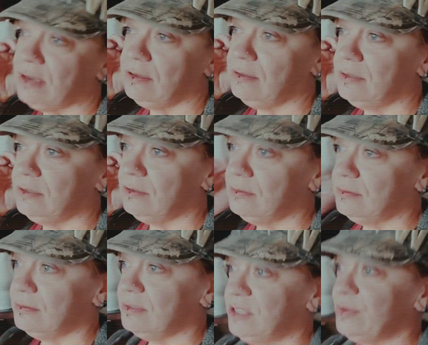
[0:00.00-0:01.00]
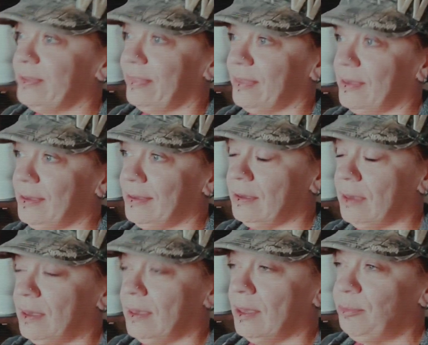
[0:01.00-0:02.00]
you do the thing.
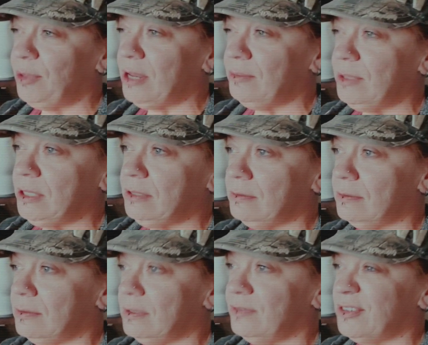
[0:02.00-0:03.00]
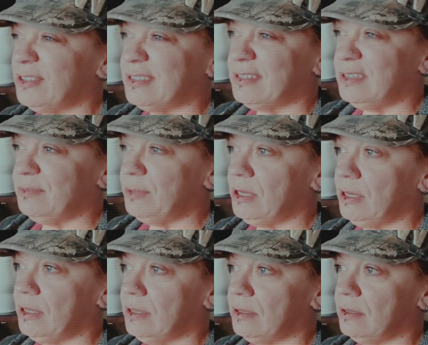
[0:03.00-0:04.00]
But I mean, if you're steeping
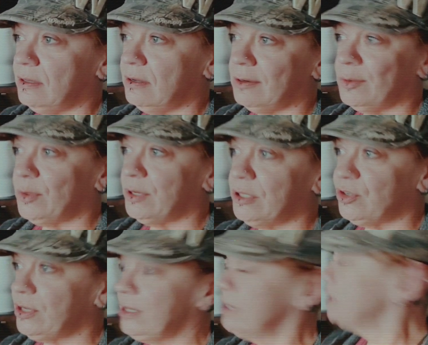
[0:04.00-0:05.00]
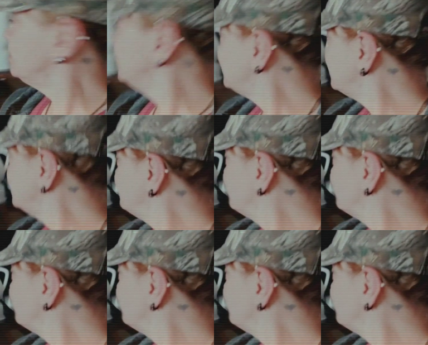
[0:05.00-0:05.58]
it, you're going to want to drink it. And this is